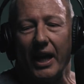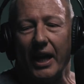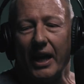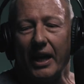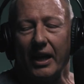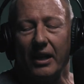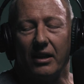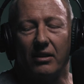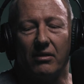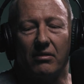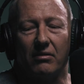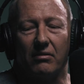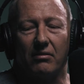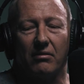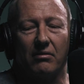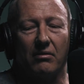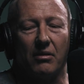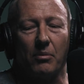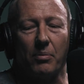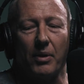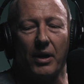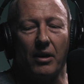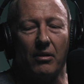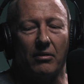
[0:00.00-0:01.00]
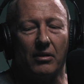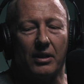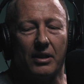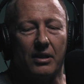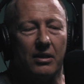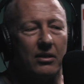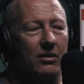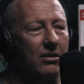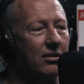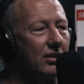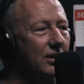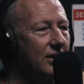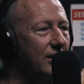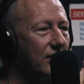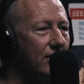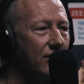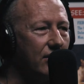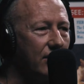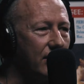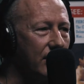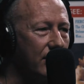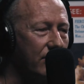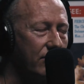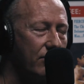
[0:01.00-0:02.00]
and apparently this guy said,
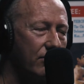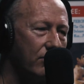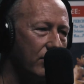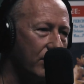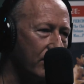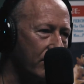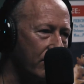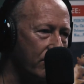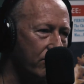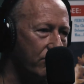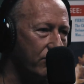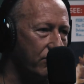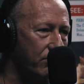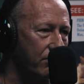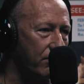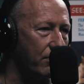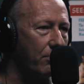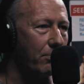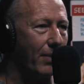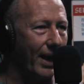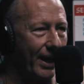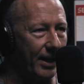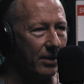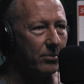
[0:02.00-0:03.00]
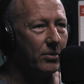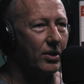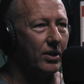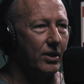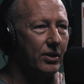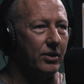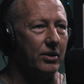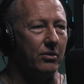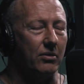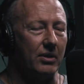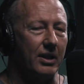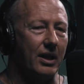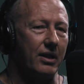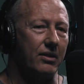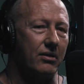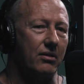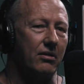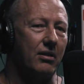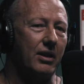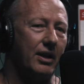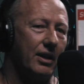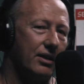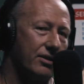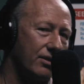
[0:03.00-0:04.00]
a mate of mine knew another
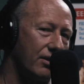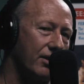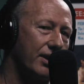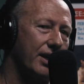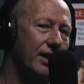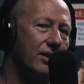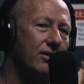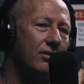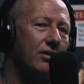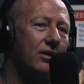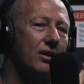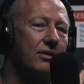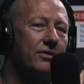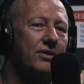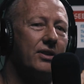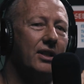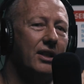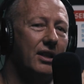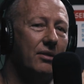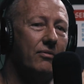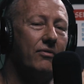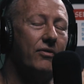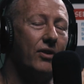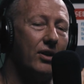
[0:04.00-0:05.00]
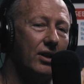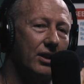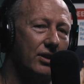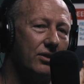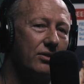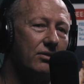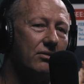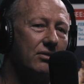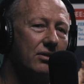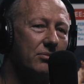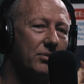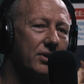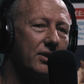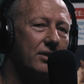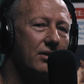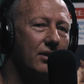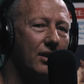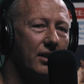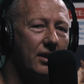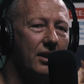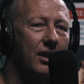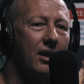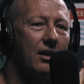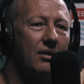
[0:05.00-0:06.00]
guy, and he goes, that guy, I've seen him fight in tournaments,
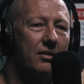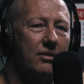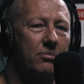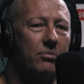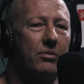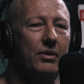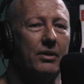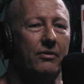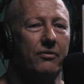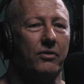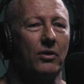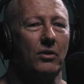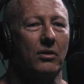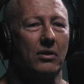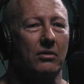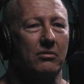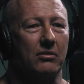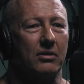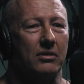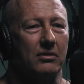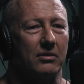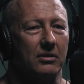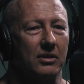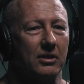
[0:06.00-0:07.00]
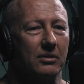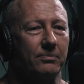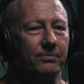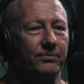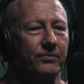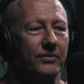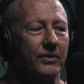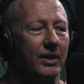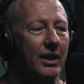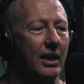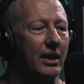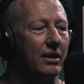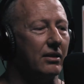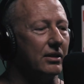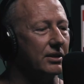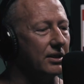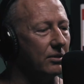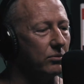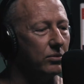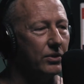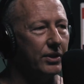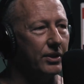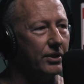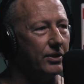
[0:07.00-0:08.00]
like, he's pretty full on, and I
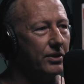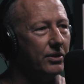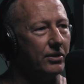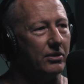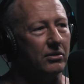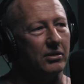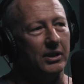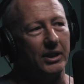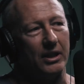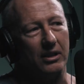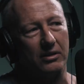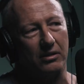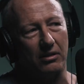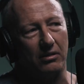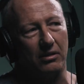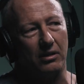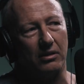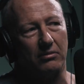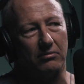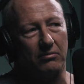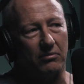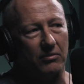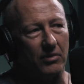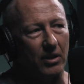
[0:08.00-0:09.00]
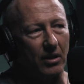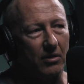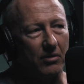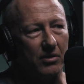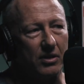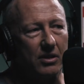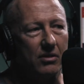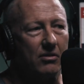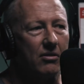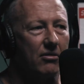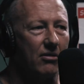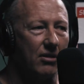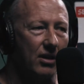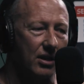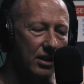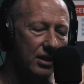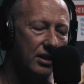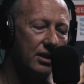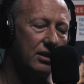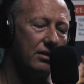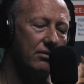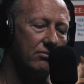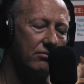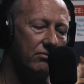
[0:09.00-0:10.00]
said, what do you do? And he goes, Jewish and
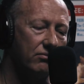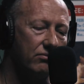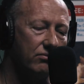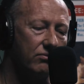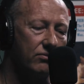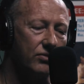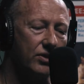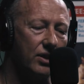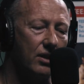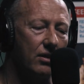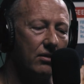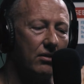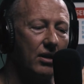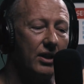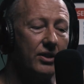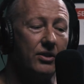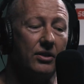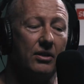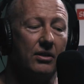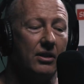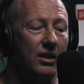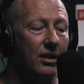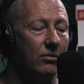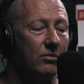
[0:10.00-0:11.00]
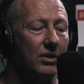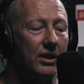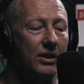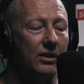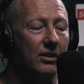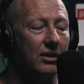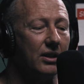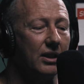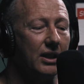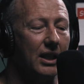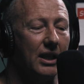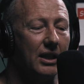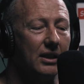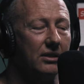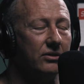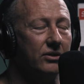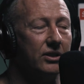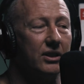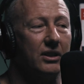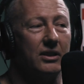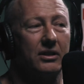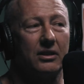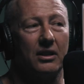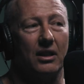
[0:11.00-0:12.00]
karate. And so I turned up one night and
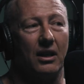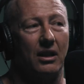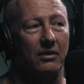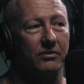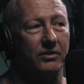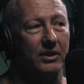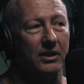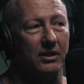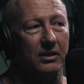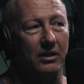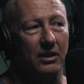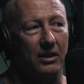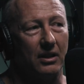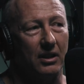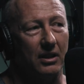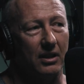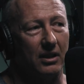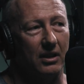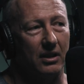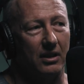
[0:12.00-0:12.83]
just loved it.